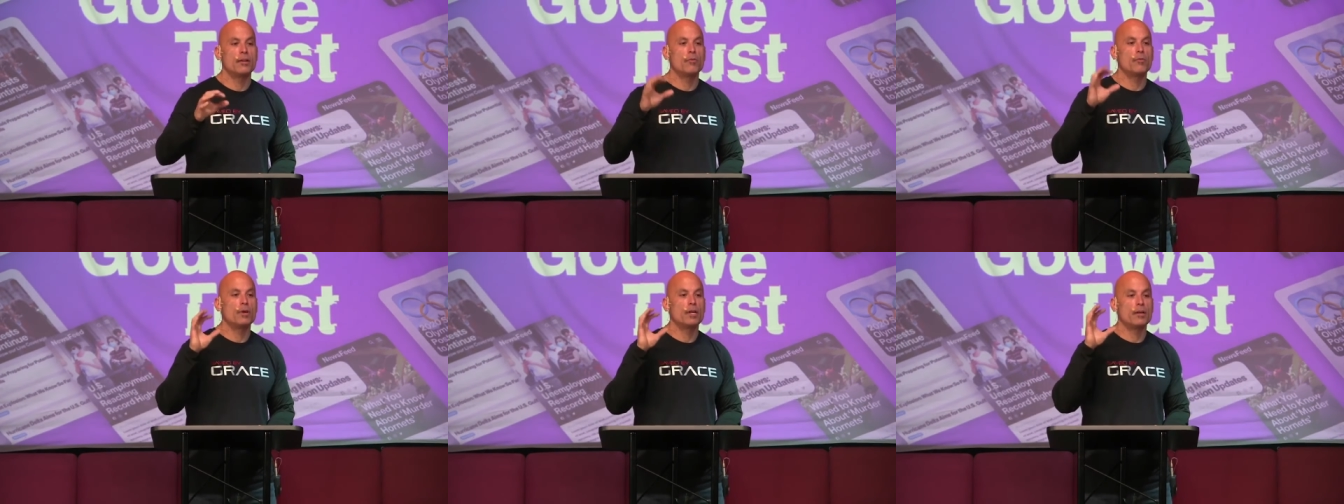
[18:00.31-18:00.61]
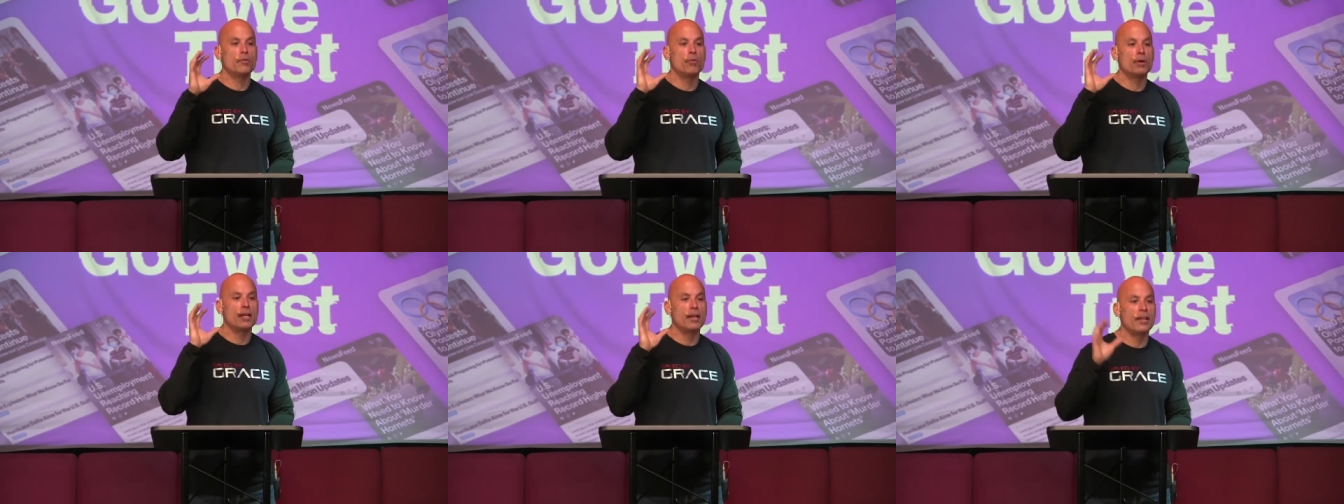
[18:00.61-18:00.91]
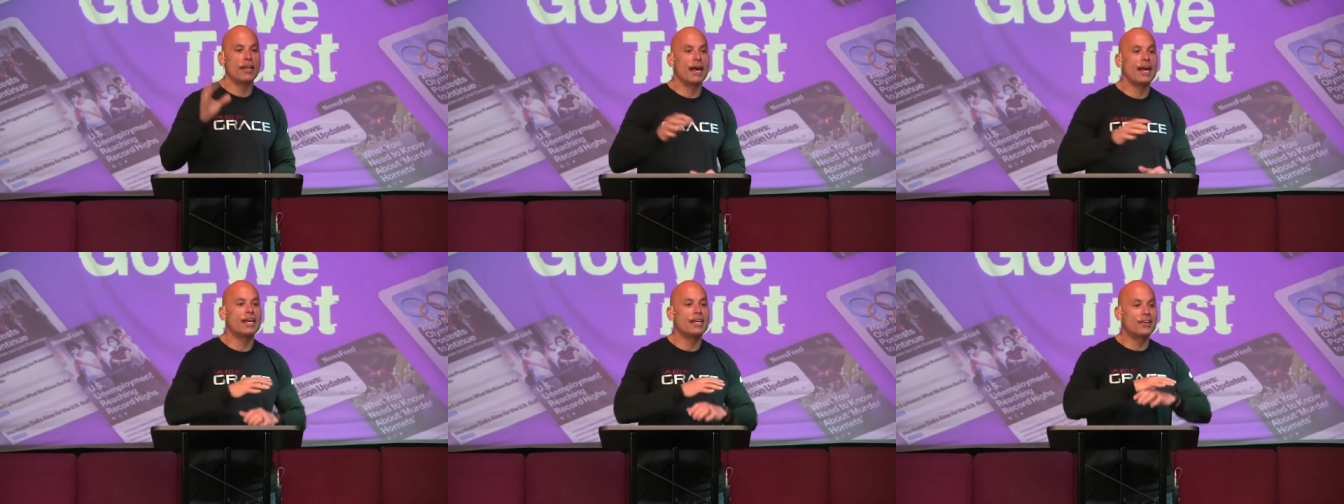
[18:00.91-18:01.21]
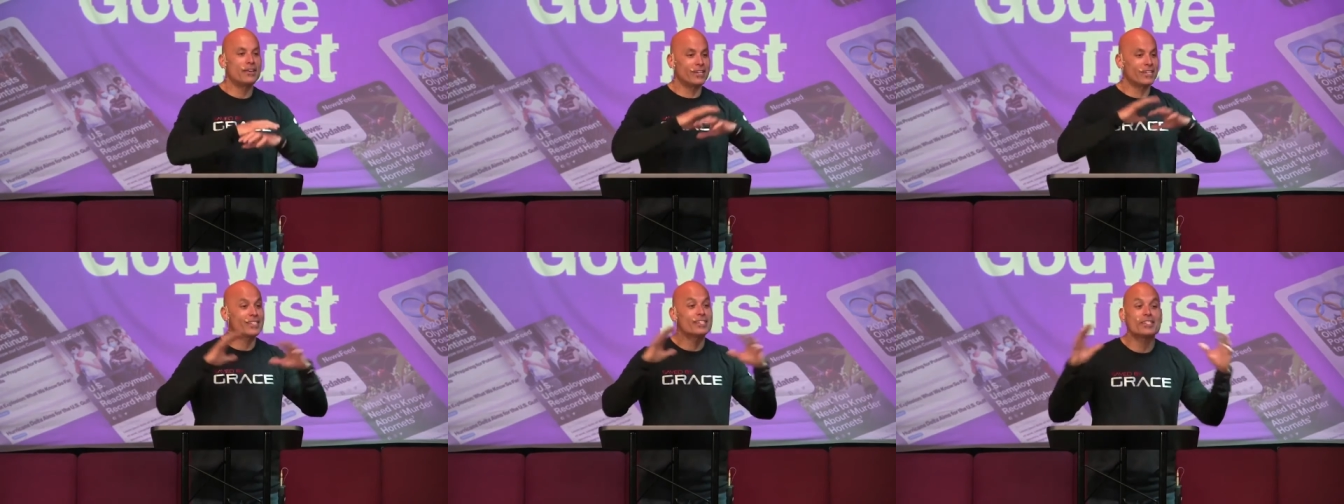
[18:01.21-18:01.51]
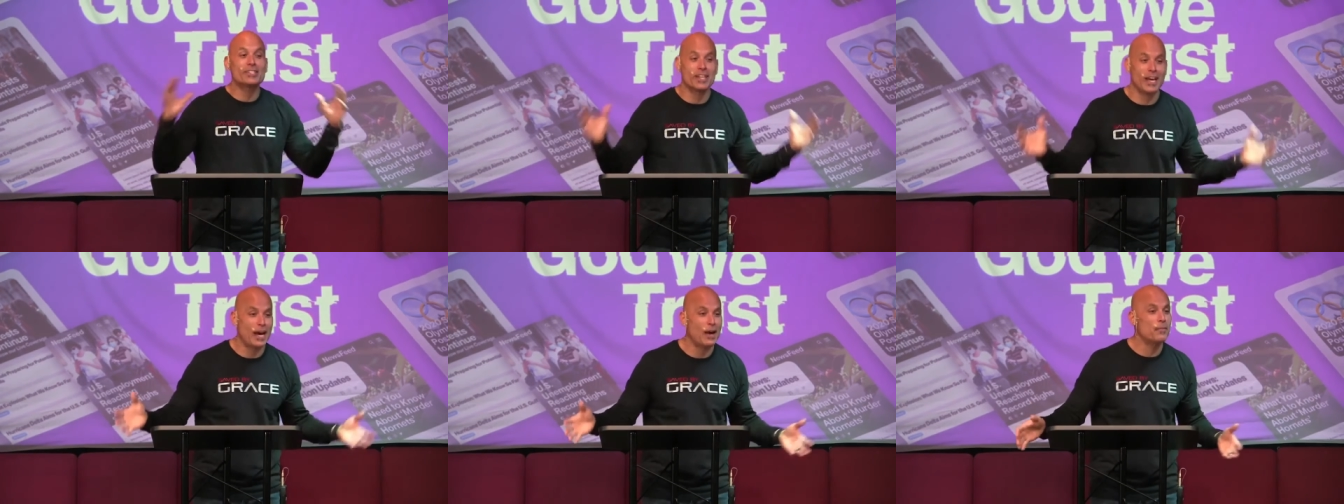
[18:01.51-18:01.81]
would, would like you to
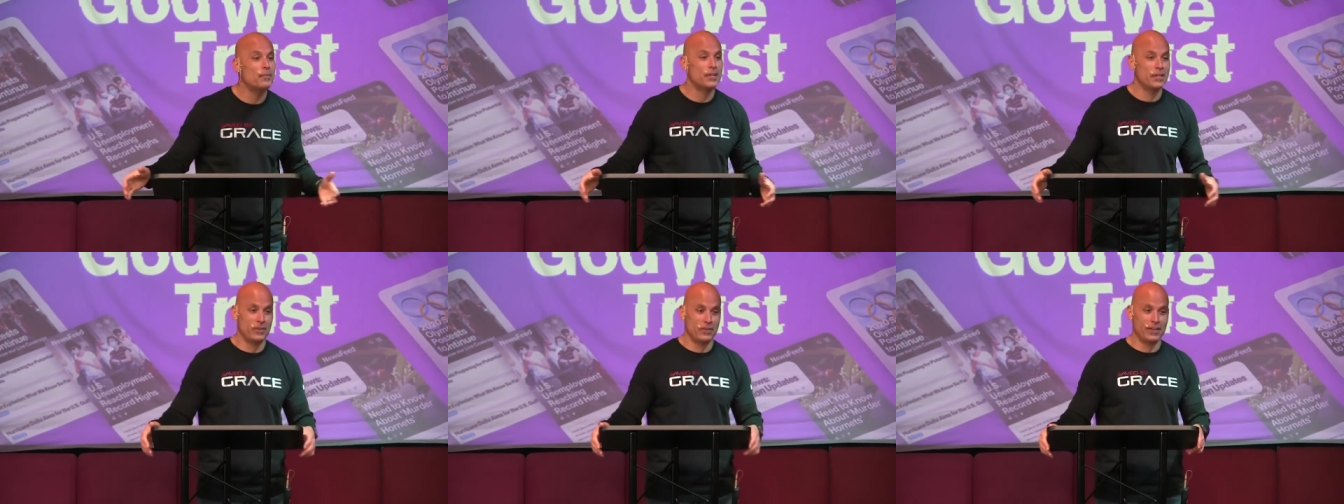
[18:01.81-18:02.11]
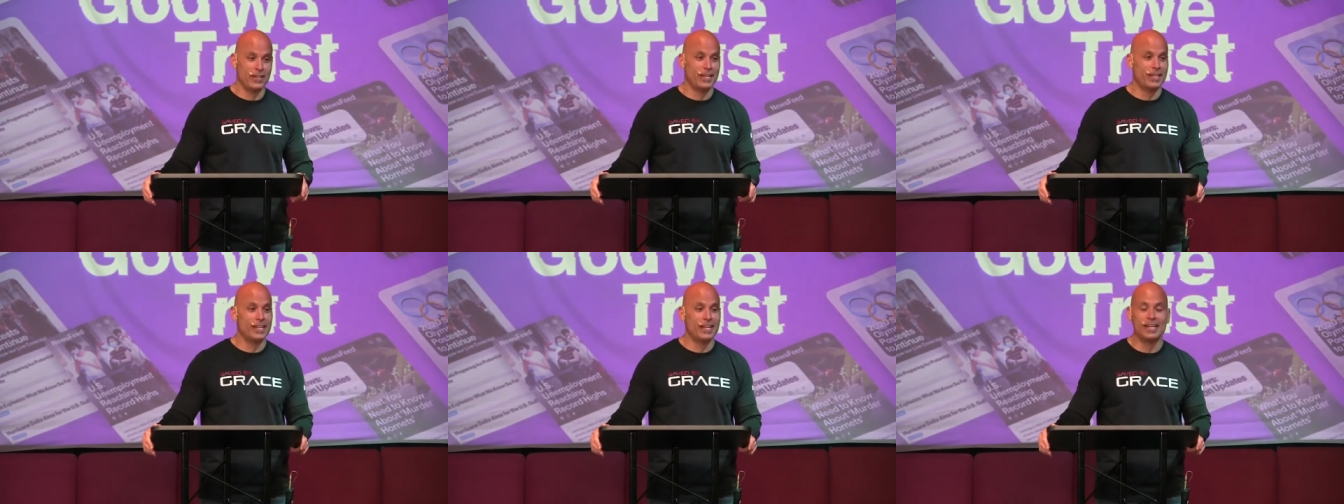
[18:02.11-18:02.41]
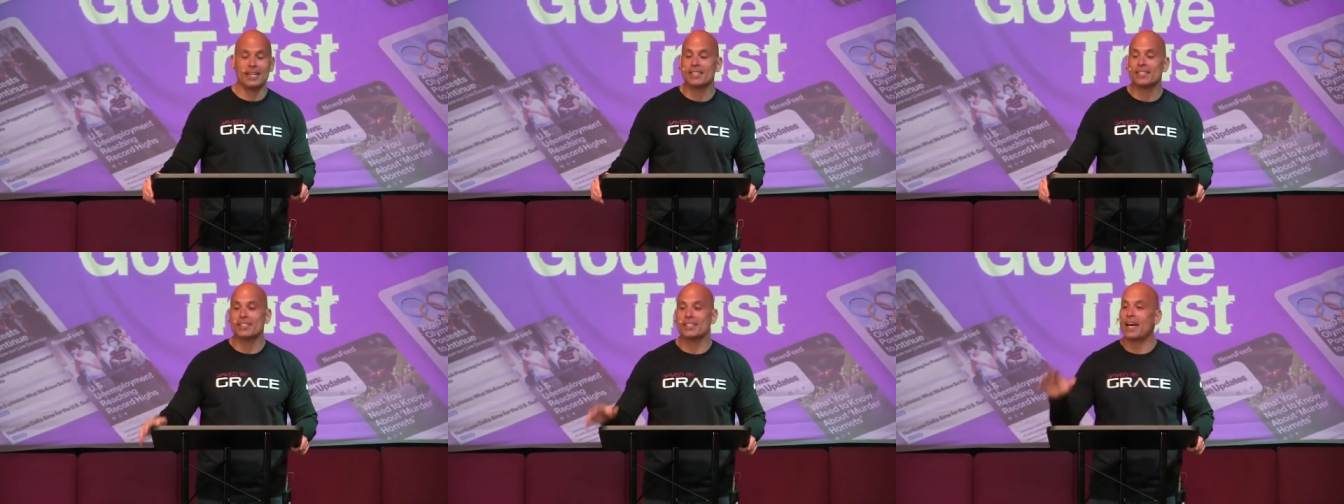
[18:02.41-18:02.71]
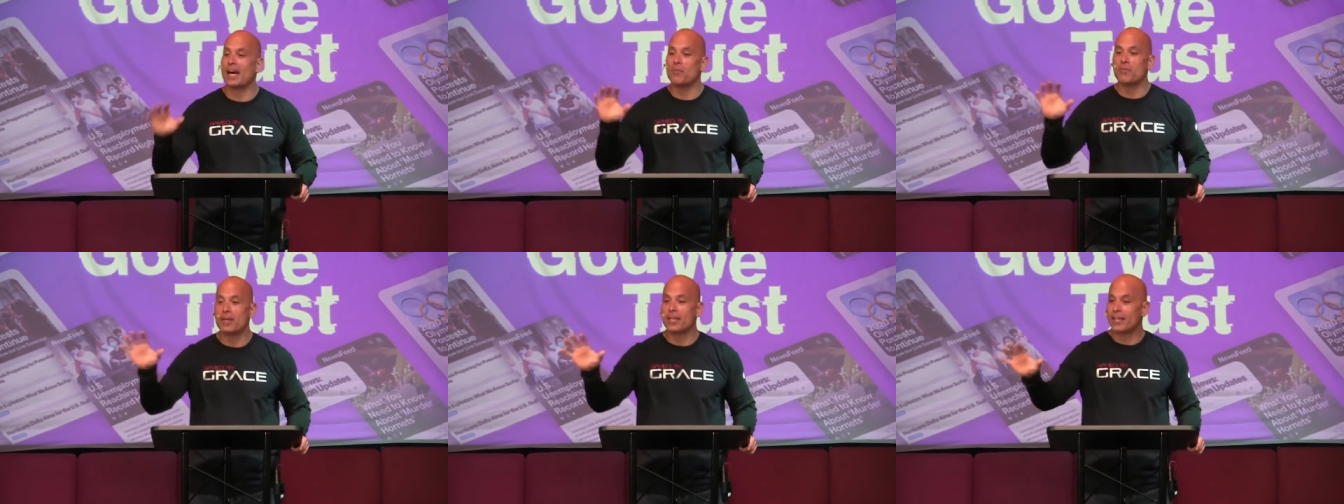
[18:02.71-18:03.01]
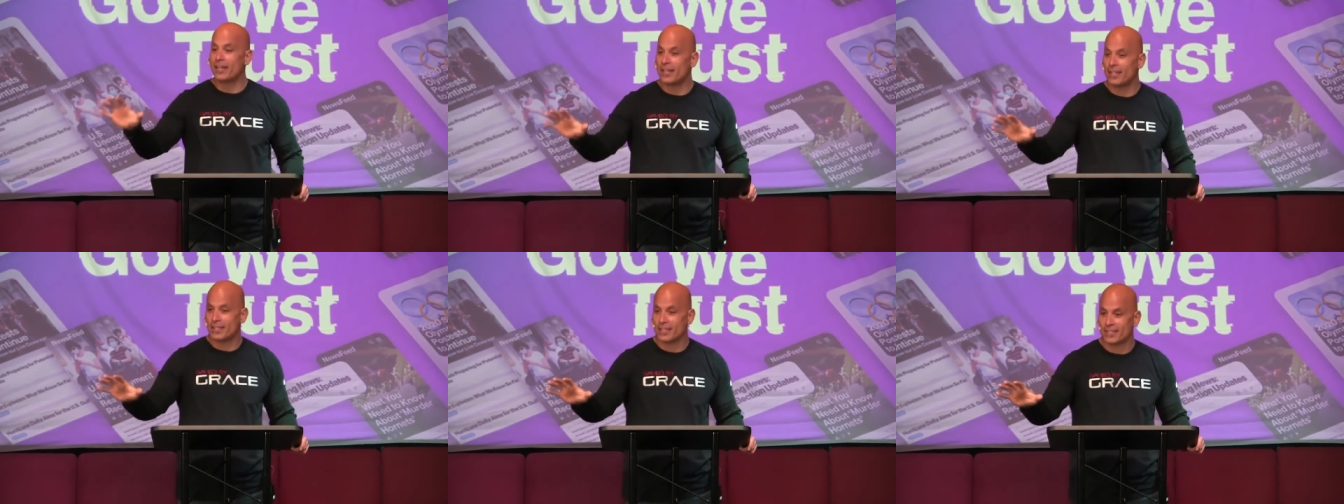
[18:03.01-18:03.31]
stop doing. And, and it's not
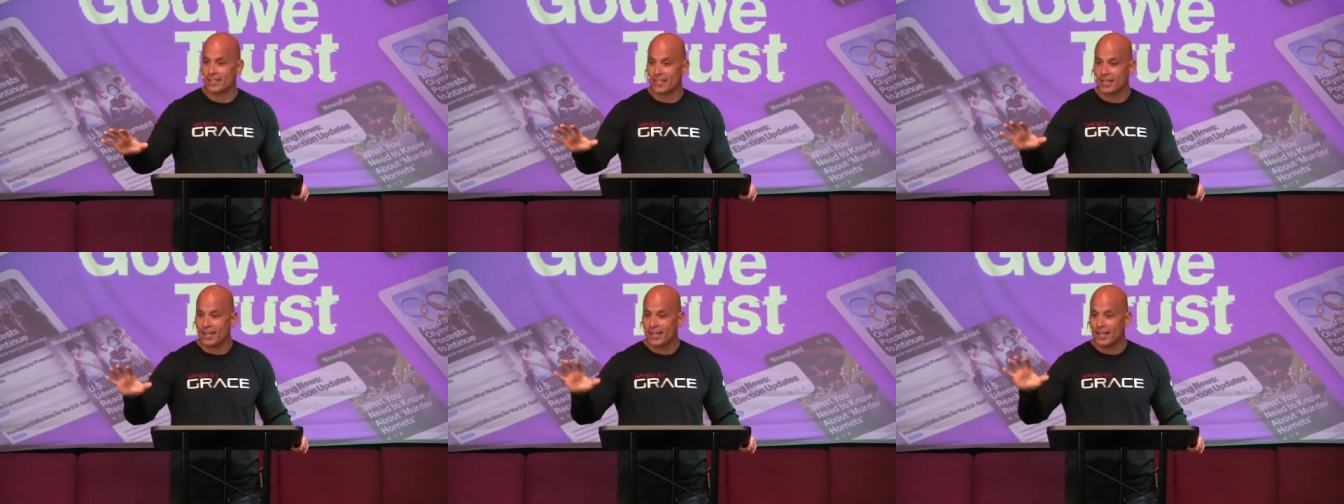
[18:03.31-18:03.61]
because